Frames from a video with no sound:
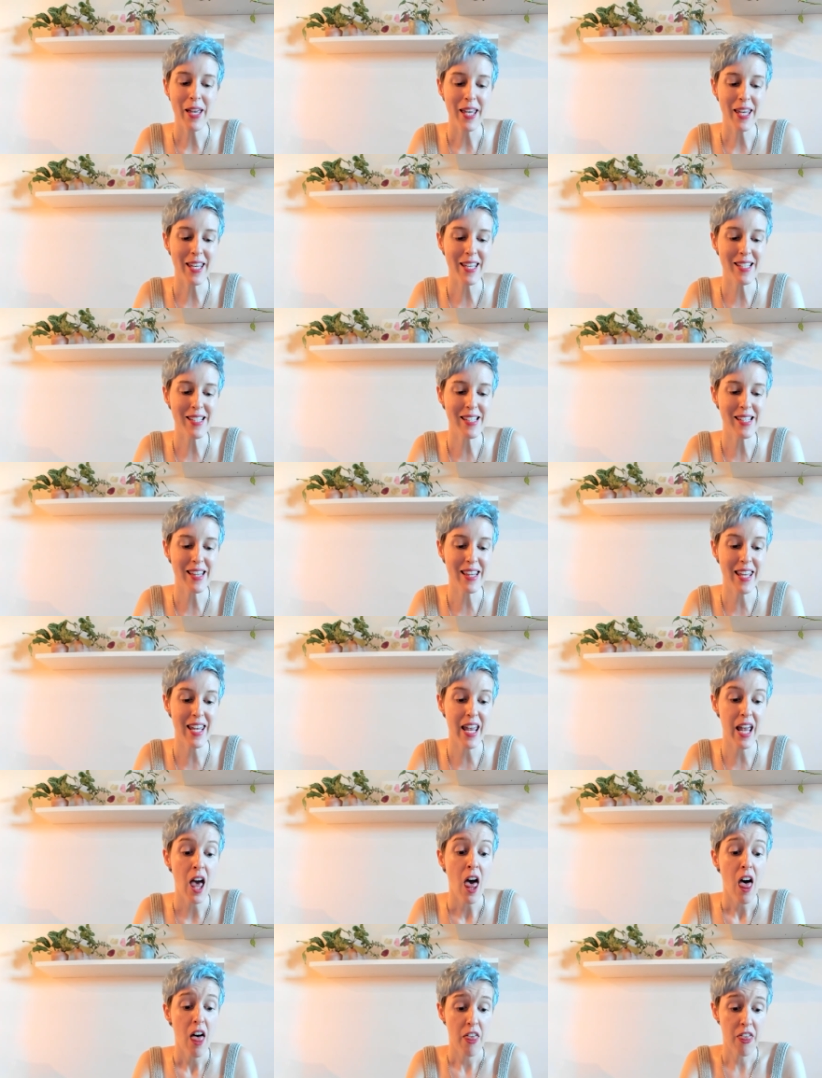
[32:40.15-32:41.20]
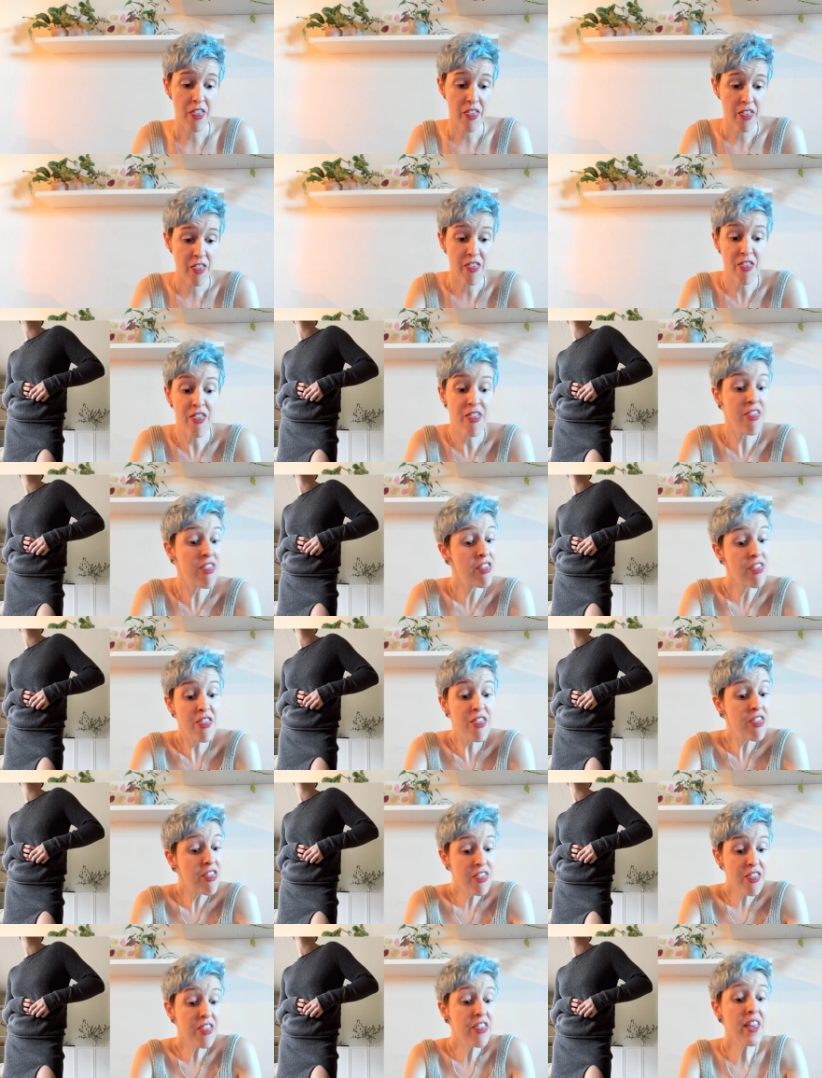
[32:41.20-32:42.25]
is the
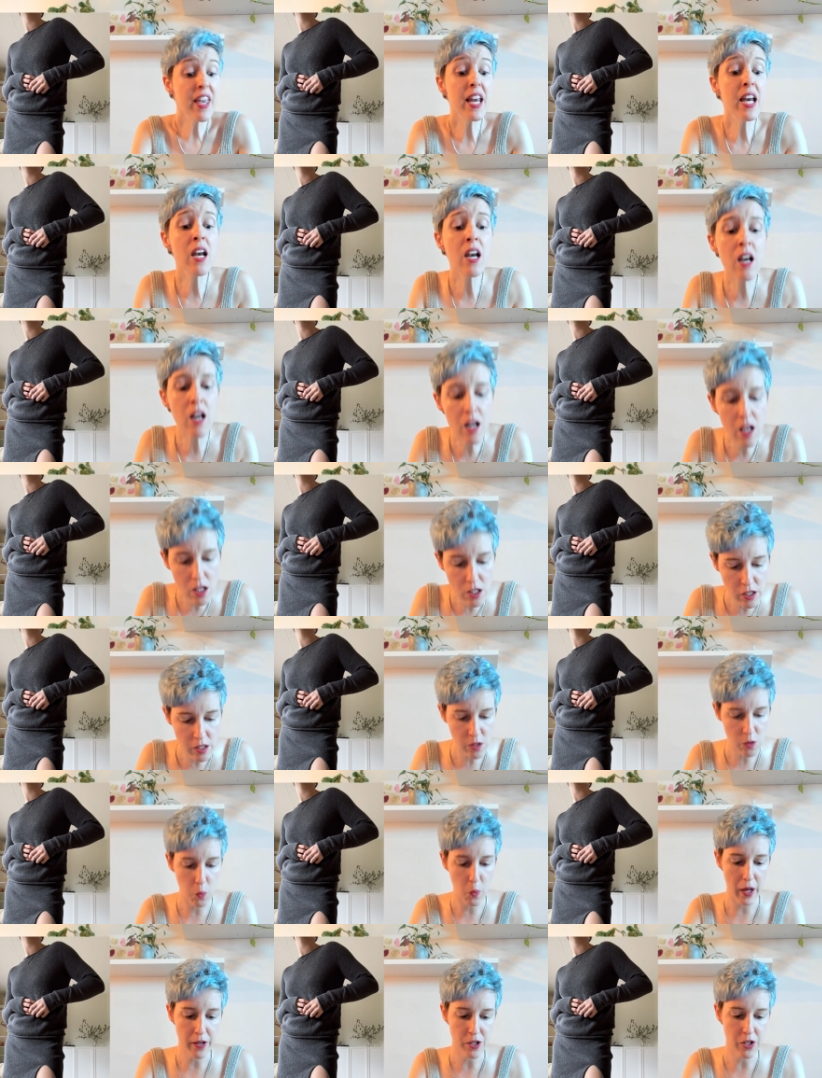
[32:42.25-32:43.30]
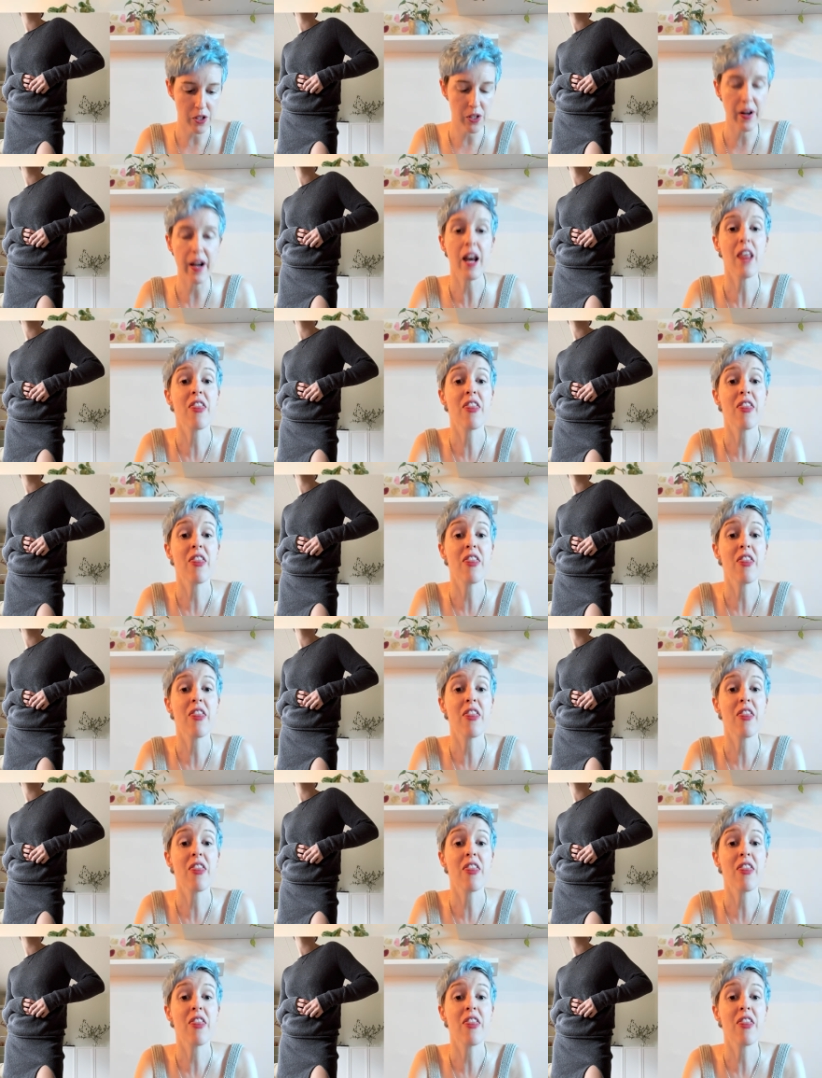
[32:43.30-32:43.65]
thin sweater and a